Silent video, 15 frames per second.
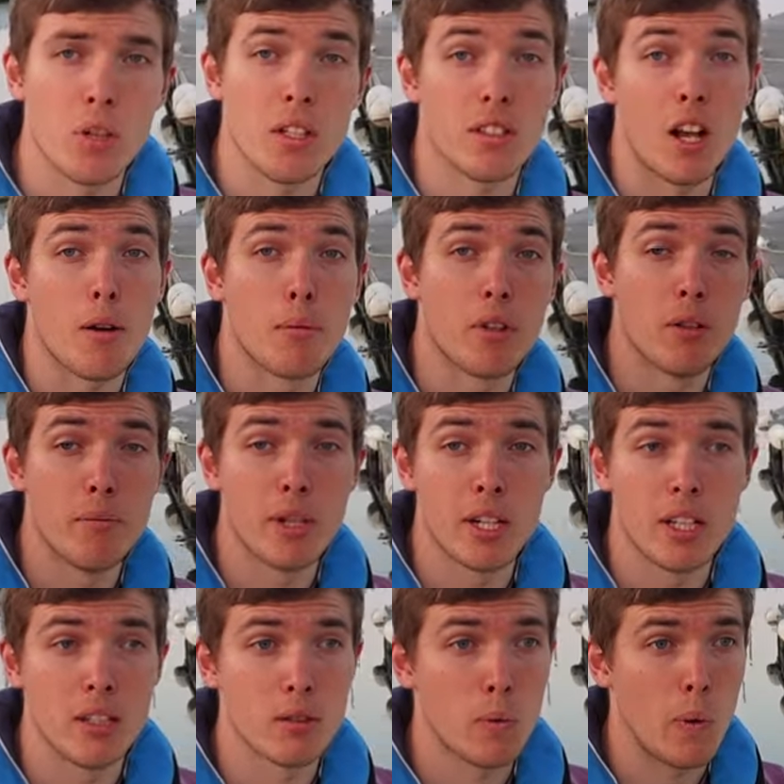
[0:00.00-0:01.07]
is up at the
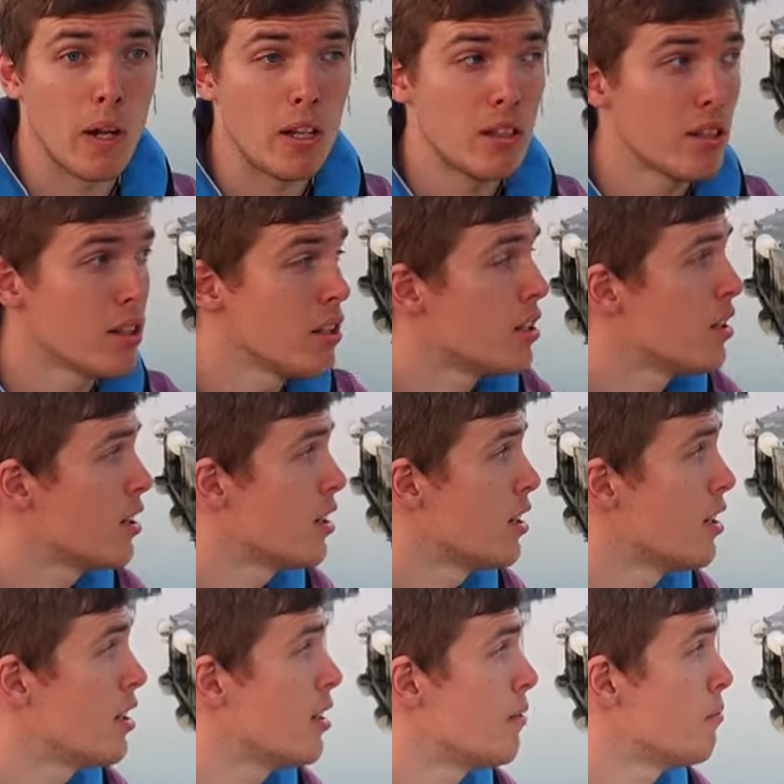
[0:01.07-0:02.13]
minute as well.
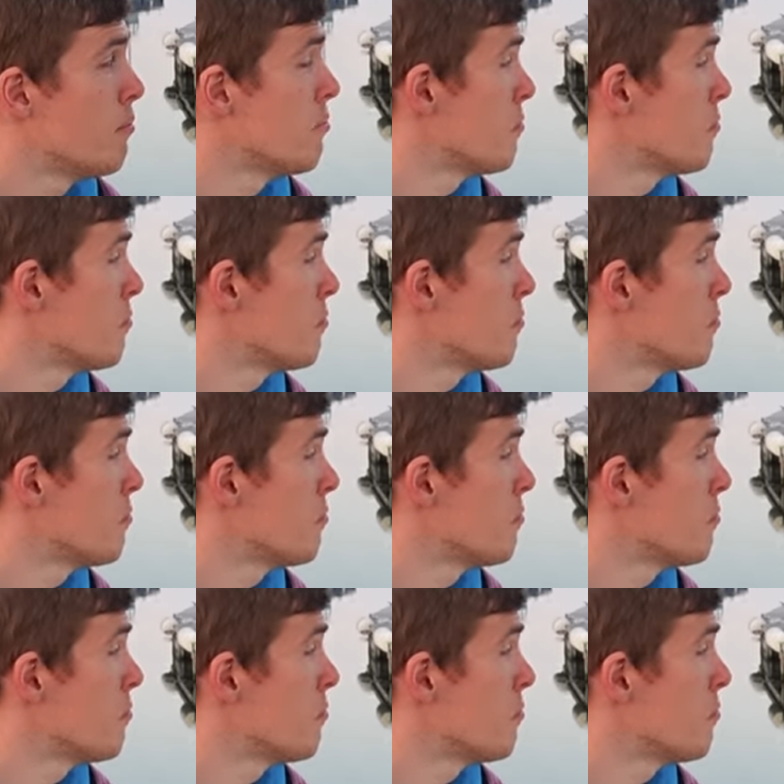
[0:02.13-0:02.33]
Um,